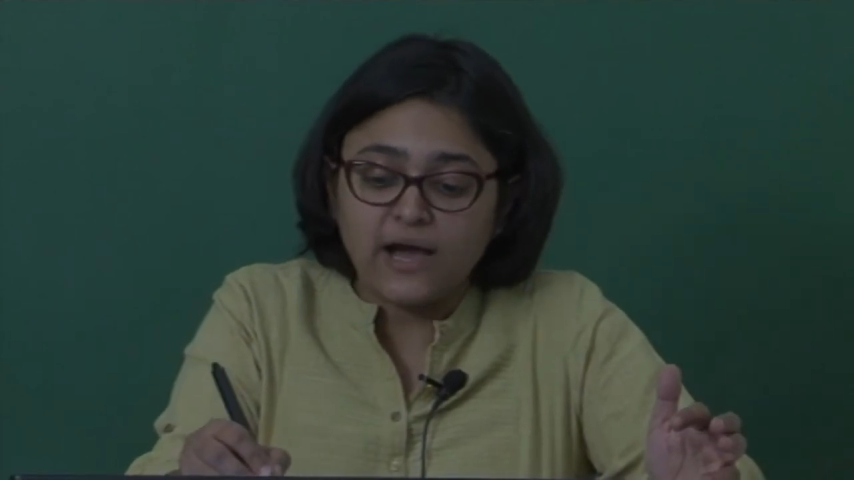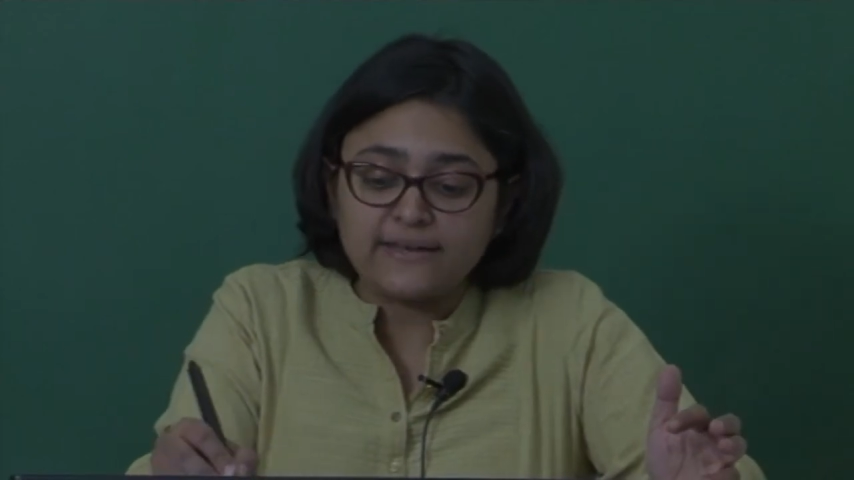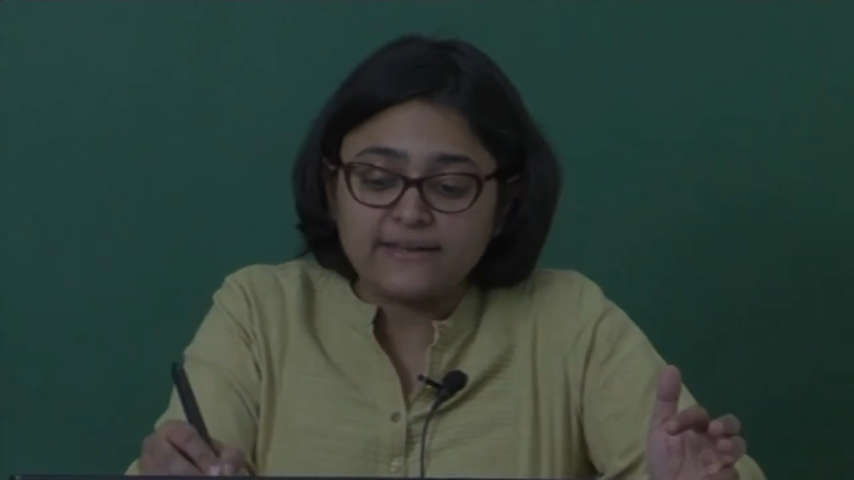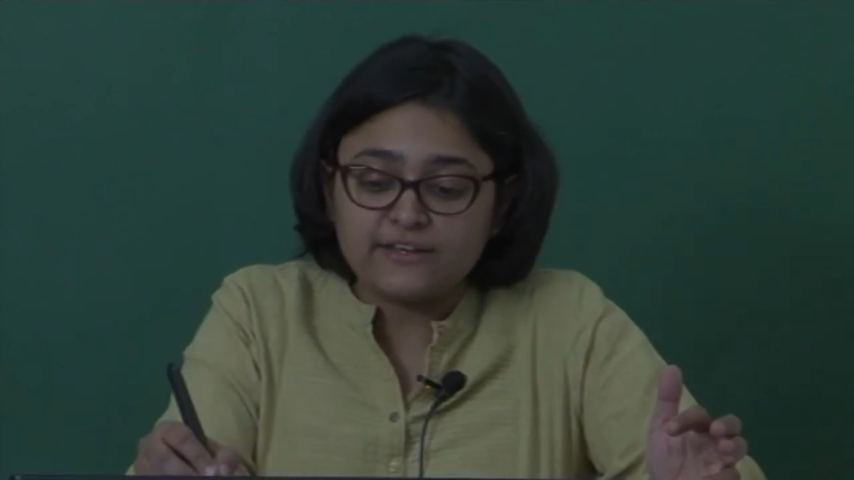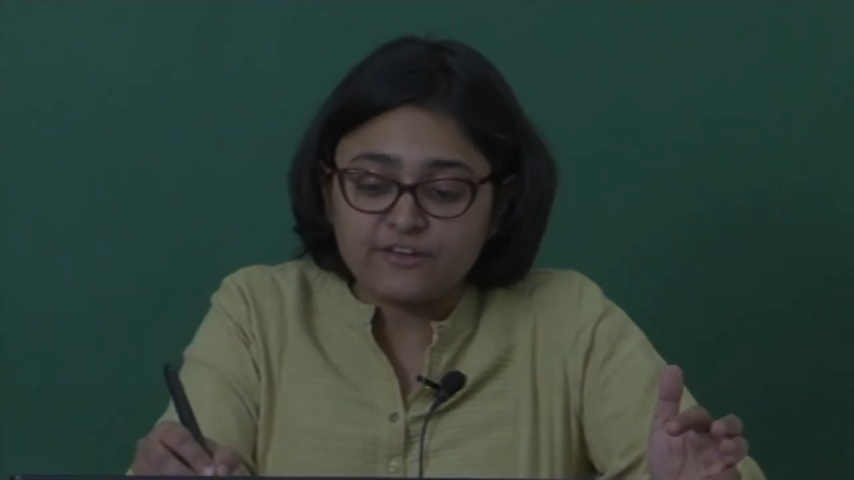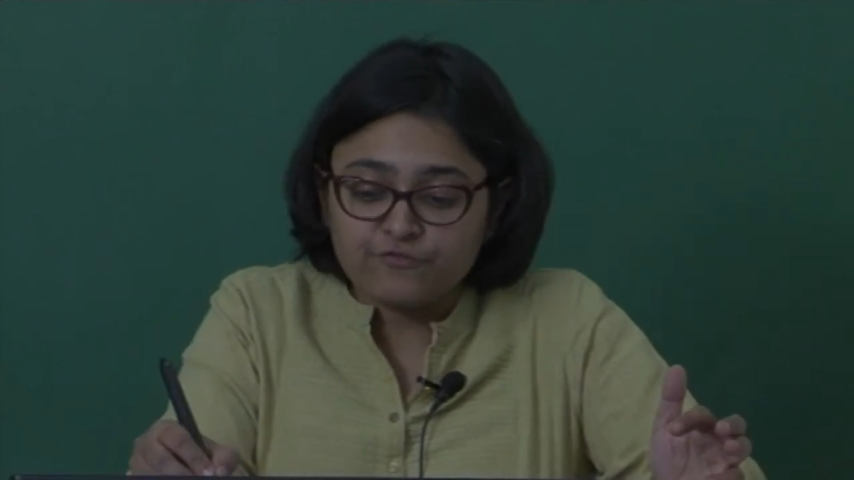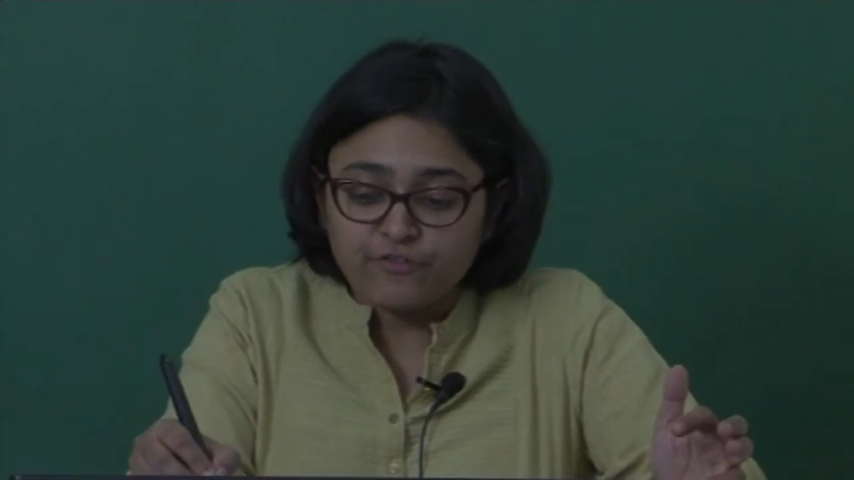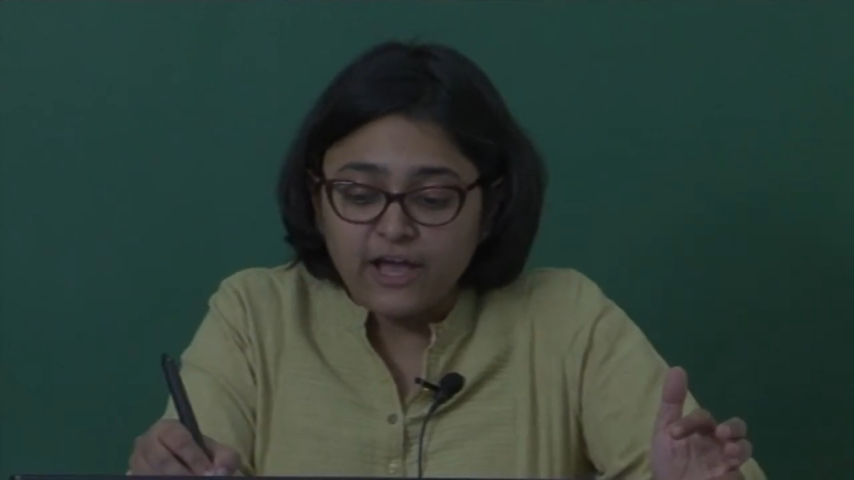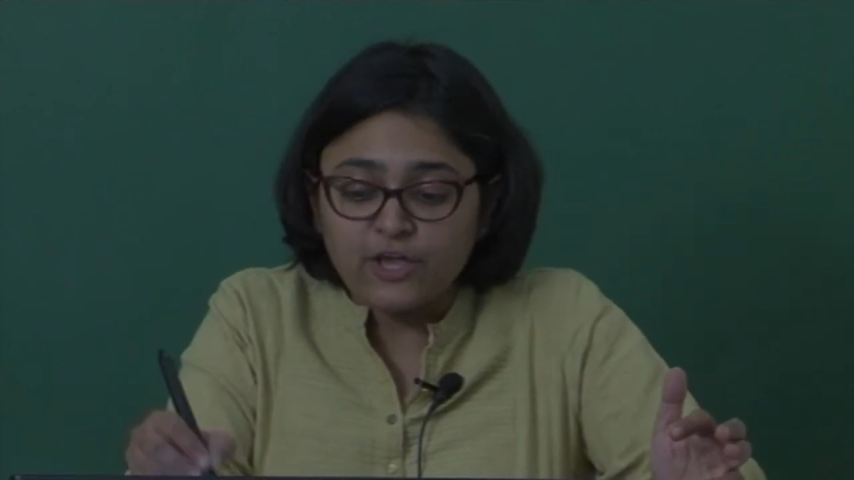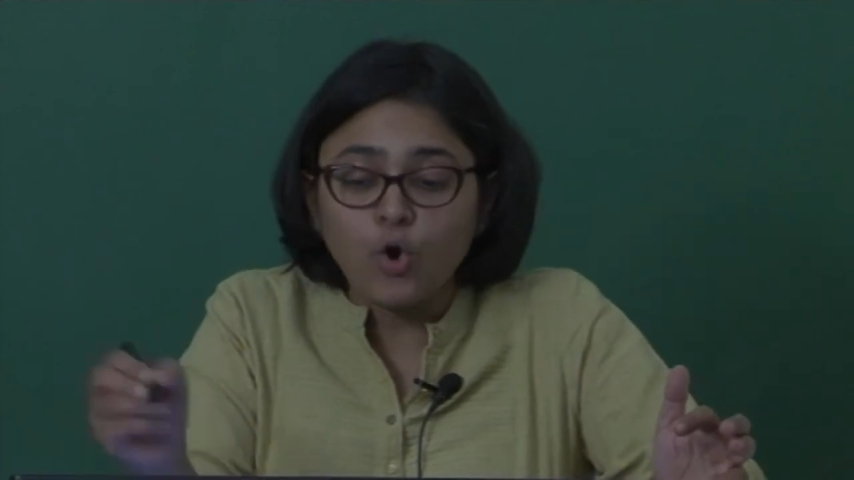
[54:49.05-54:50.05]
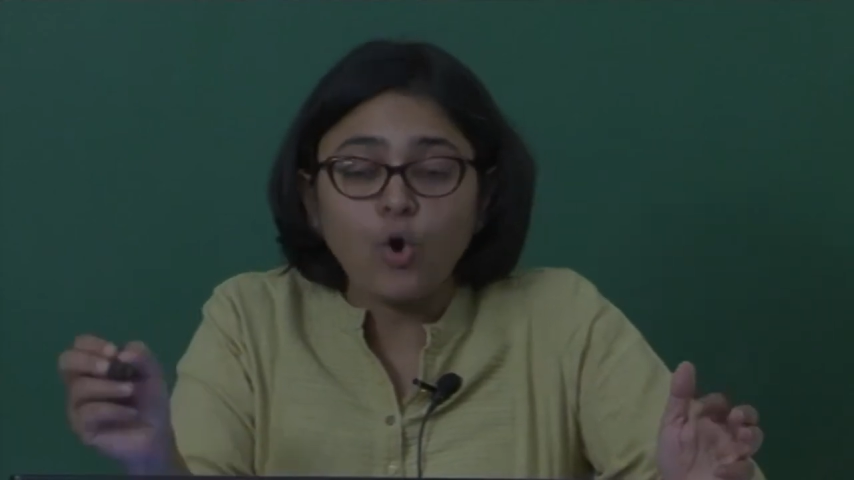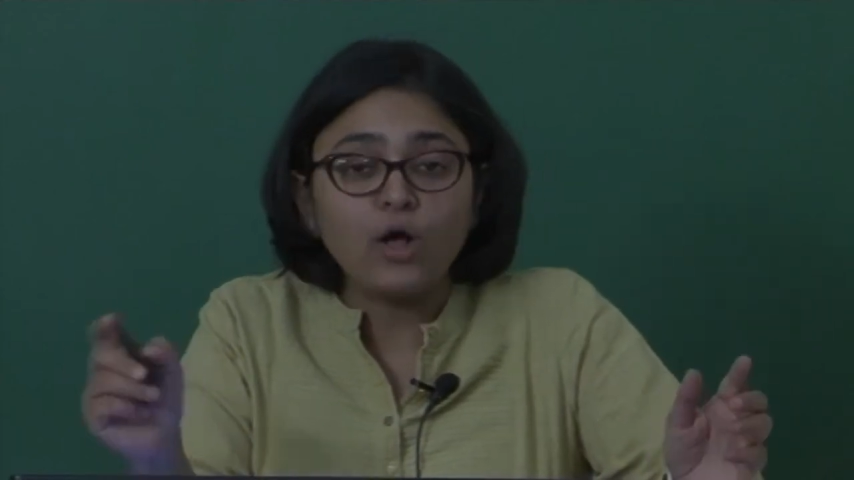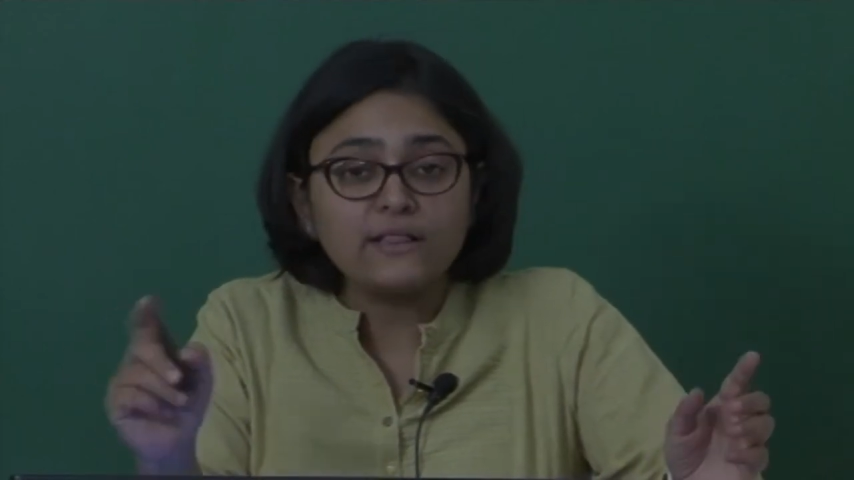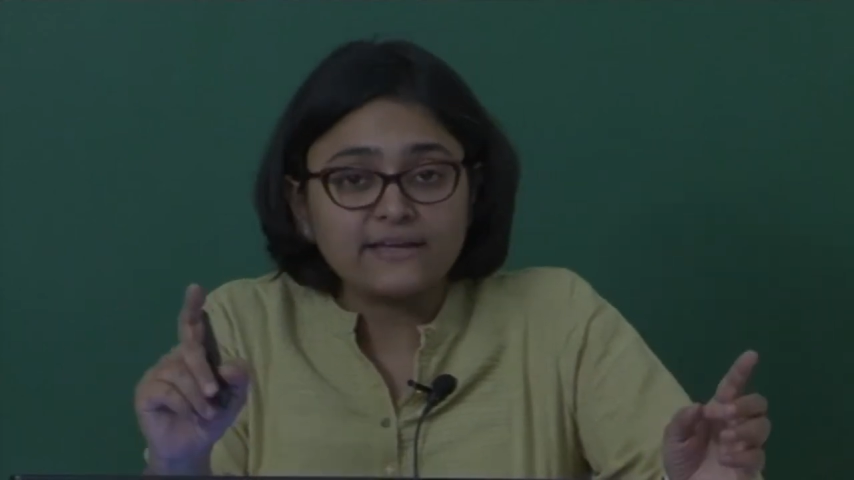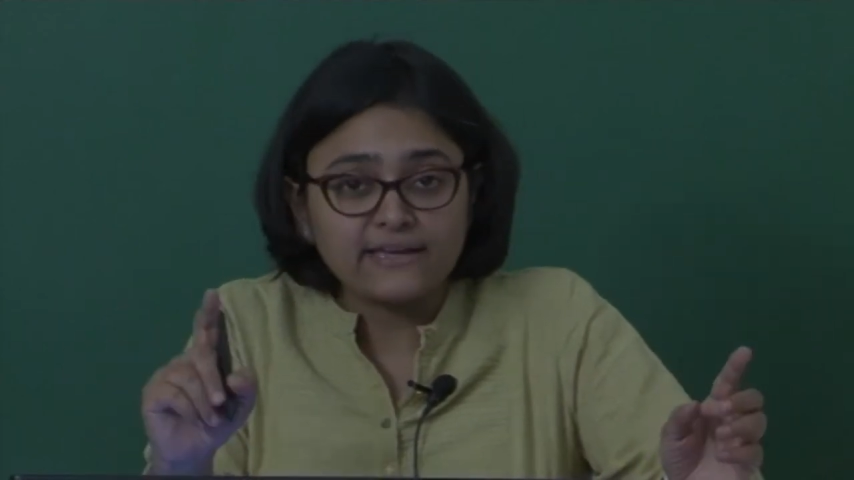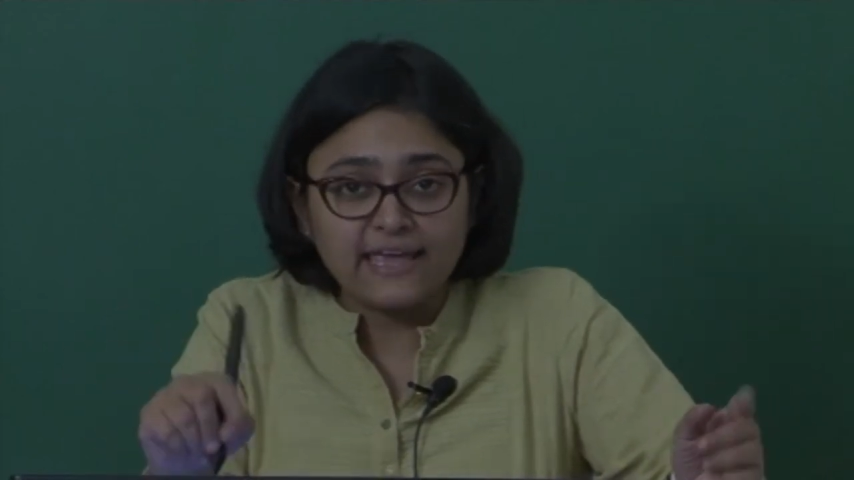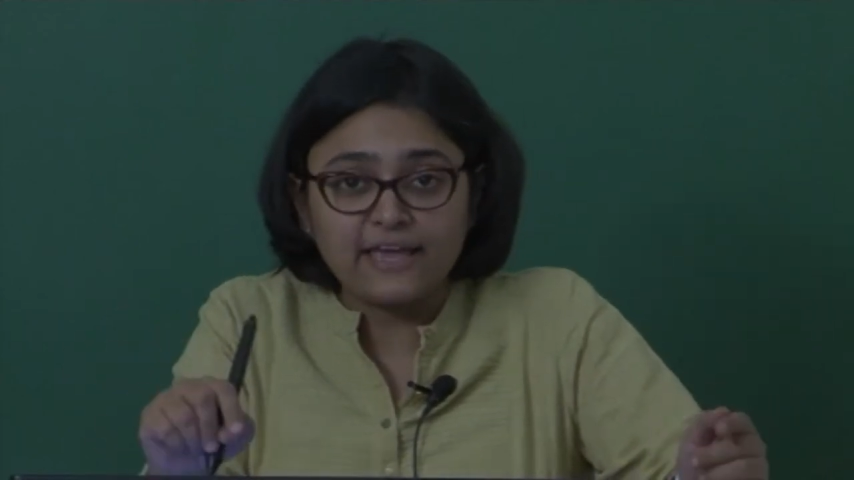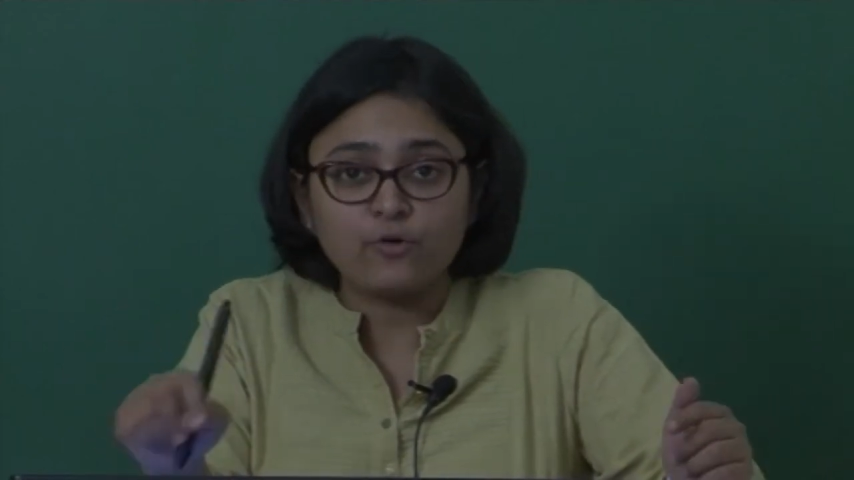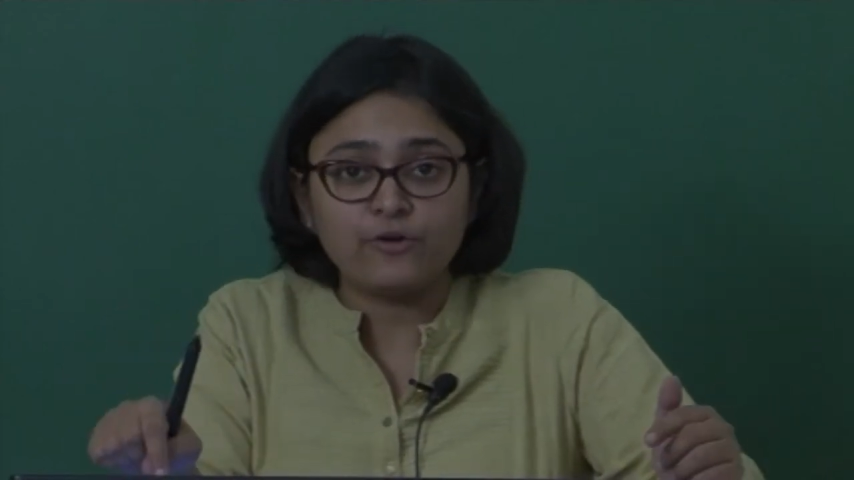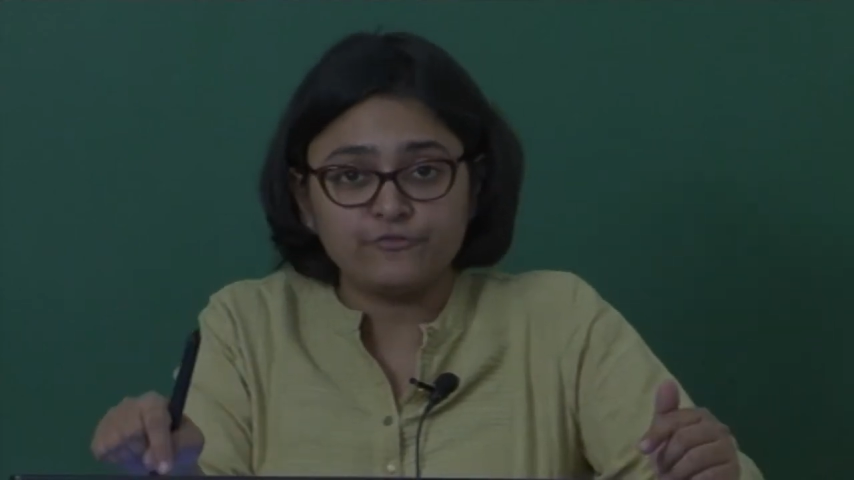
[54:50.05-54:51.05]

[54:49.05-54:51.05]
identify all the K